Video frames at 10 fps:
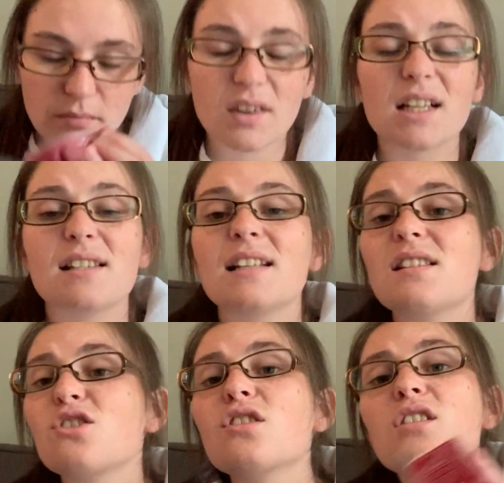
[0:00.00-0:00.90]
because
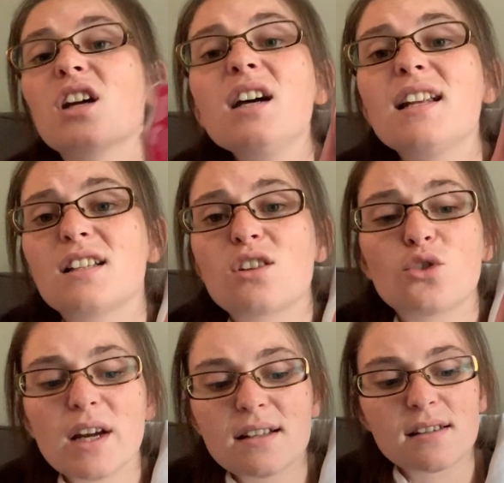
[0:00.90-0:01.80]
it's just good. It's a
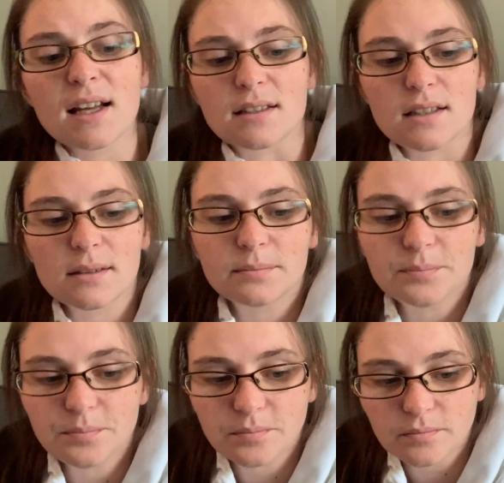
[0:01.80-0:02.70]
great scent.
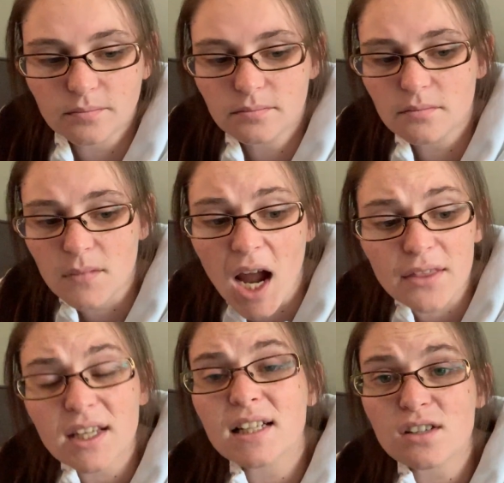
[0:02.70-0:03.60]
I
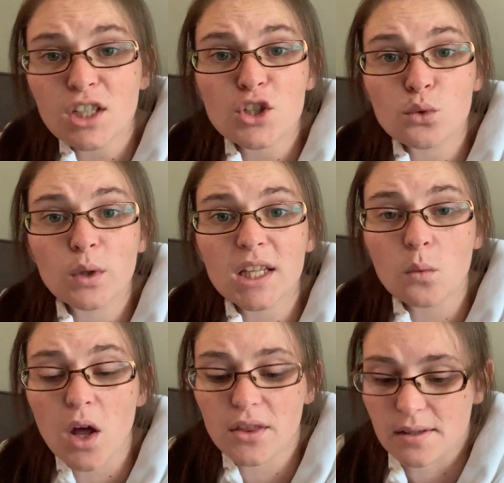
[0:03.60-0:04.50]
think it's going to do really
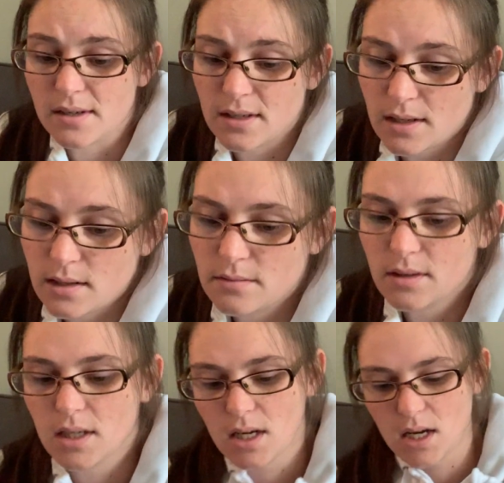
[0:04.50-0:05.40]
well this season.
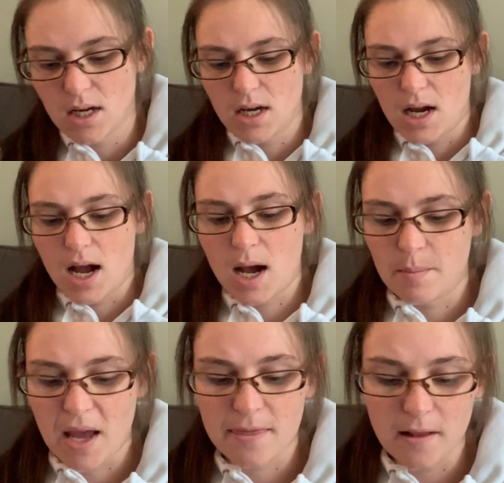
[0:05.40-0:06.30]

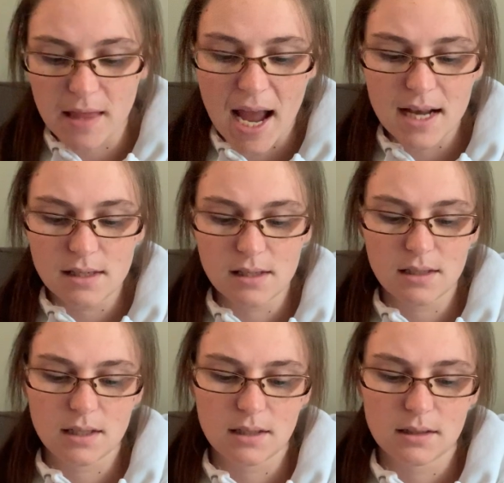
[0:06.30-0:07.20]
And the
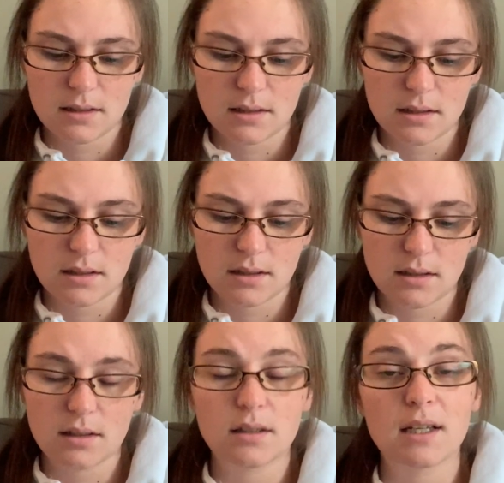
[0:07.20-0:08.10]
last
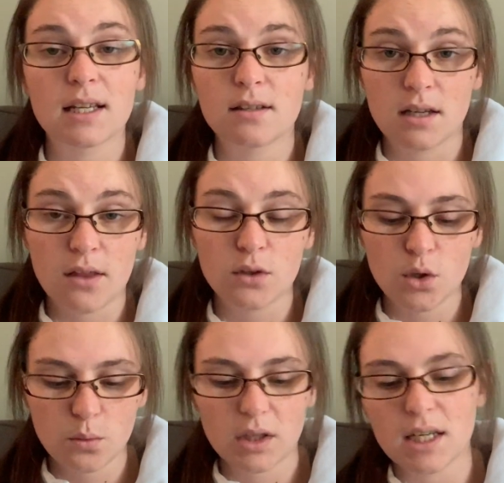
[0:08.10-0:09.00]
is another new
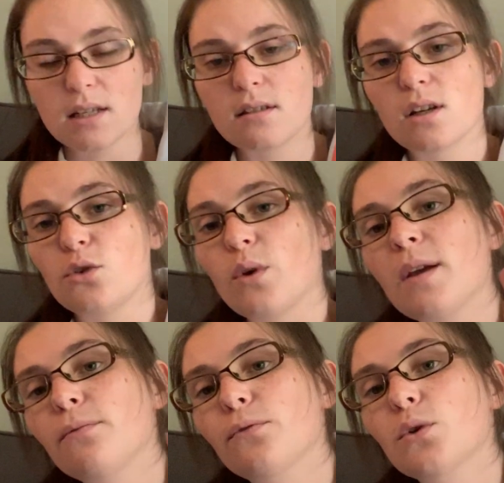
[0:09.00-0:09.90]
release,
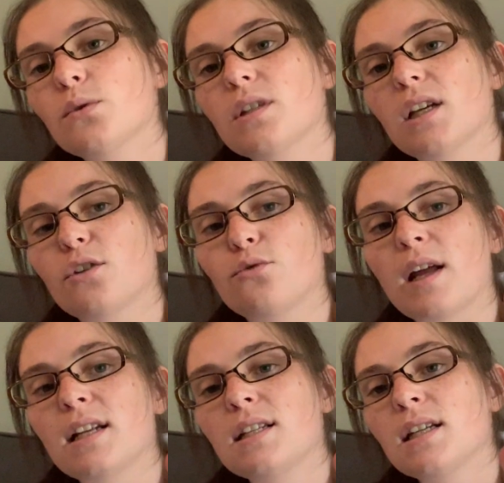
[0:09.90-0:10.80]
Grapefruit
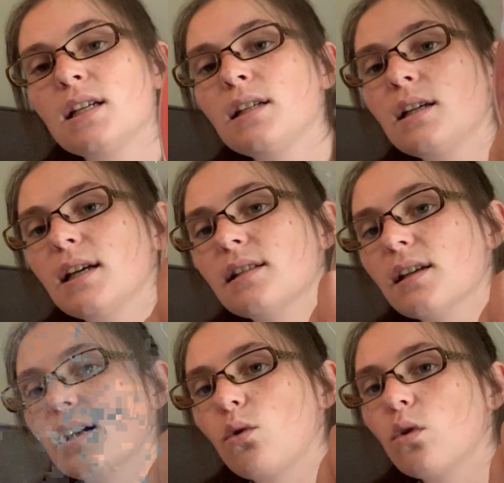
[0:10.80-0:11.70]
Grenadine. It's a
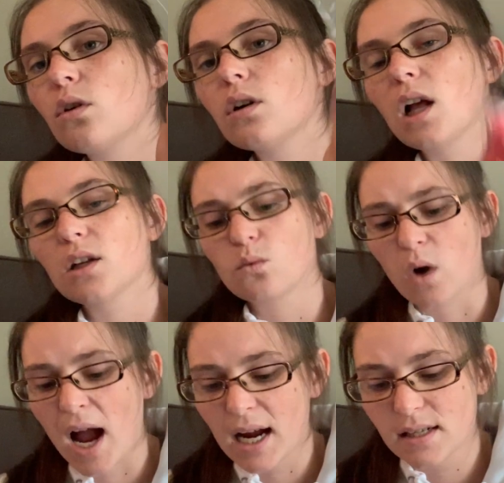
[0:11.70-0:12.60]
coral colored
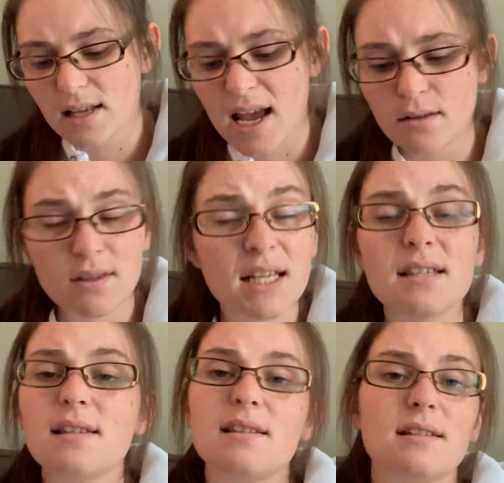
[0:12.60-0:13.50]
wax, and
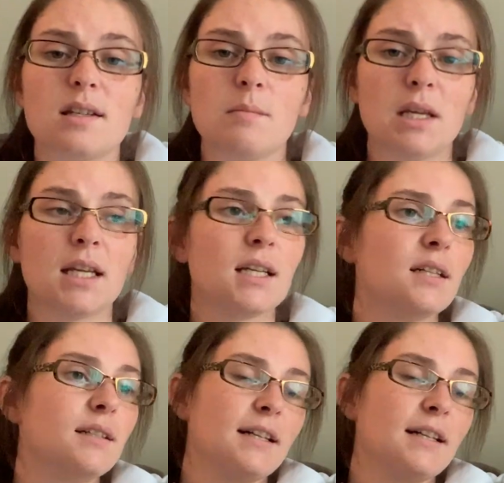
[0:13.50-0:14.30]
this to me